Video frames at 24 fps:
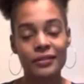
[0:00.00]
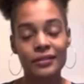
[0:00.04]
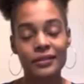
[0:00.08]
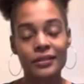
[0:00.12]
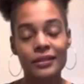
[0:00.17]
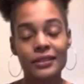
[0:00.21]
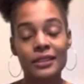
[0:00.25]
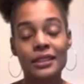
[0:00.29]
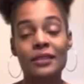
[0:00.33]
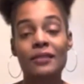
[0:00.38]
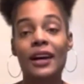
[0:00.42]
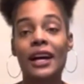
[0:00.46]

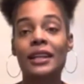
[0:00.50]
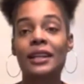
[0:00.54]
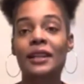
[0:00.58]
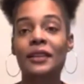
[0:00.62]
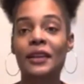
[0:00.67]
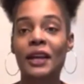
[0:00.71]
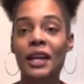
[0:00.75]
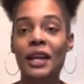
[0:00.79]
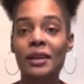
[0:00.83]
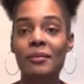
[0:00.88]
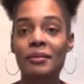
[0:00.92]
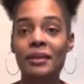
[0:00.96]
divine
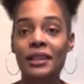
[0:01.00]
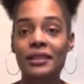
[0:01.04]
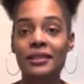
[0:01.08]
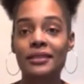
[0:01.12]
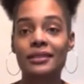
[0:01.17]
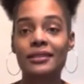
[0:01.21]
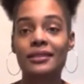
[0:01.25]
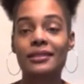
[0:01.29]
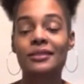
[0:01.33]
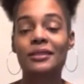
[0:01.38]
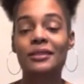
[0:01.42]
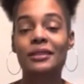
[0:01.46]
alignment,
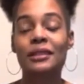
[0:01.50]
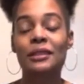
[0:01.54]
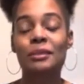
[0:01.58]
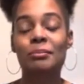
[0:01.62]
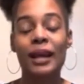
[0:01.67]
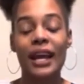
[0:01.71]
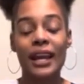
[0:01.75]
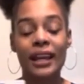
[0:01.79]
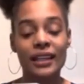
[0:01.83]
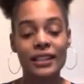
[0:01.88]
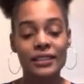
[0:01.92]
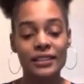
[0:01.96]

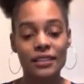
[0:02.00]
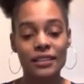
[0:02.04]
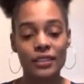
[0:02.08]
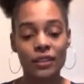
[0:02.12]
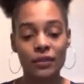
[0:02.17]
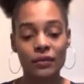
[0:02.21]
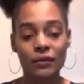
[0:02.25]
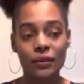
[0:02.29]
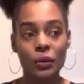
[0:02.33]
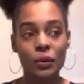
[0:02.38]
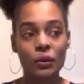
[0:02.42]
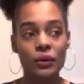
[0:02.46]
back into the
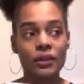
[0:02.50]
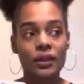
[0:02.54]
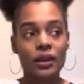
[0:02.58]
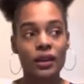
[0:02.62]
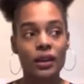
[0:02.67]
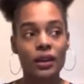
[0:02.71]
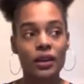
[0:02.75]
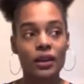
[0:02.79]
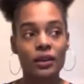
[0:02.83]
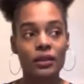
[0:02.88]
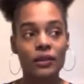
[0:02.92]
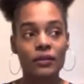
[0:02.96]
fold
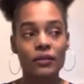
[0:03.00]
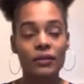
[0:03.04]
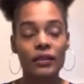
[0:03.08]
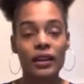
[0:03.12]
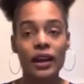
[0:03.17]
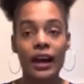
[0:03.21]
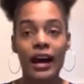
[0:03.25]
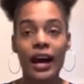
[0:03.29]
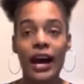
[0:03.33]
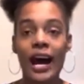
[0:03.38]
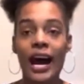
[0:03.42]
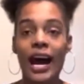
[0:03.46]
of
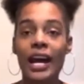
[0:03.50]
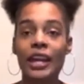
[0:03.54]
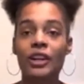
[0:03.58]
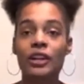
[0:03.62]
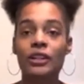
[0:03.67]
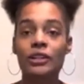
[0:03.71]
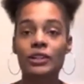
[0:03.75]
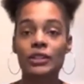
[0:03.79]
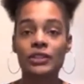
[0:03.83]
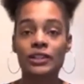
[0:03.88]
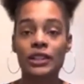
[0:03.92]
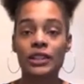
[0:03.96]
a higher
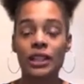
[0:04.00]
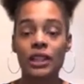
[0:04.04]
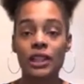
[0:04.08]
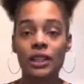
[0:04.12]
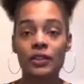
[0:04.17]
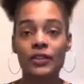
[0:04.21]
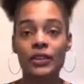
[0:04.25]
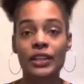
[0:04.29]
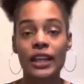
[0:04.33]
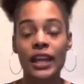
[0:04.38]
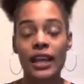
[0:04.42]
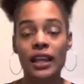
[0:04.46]
understanding of
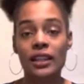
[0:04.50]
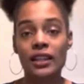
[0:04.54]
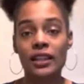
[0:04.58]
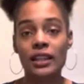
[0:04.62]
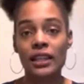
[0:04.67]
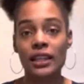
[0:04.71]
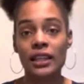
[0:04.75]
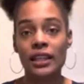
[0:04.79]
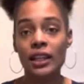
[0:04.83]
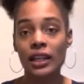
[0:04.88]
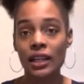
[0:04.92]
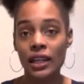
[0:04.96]

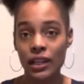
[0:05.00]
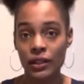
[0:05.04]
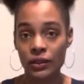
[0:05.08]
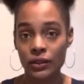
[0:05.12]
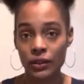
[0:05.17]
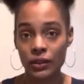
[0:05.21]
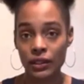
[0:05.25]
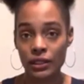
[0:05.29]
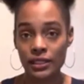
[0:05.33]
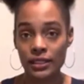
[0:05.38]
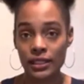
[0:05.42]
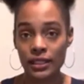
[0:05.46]
reality in
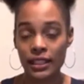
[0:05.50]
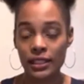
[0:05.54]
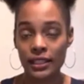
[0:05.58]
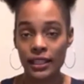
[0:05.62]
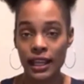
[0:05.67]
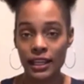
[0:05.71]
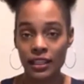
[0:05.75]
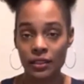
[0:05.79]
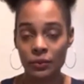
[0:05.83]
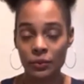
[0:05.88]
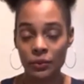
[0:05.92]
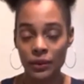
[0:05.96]
order to
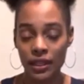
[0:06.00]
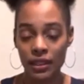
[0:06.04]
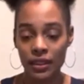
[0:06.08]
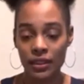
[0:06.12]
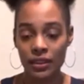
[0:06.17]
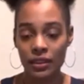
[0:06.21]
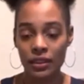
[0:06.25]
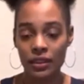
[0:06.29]
connect with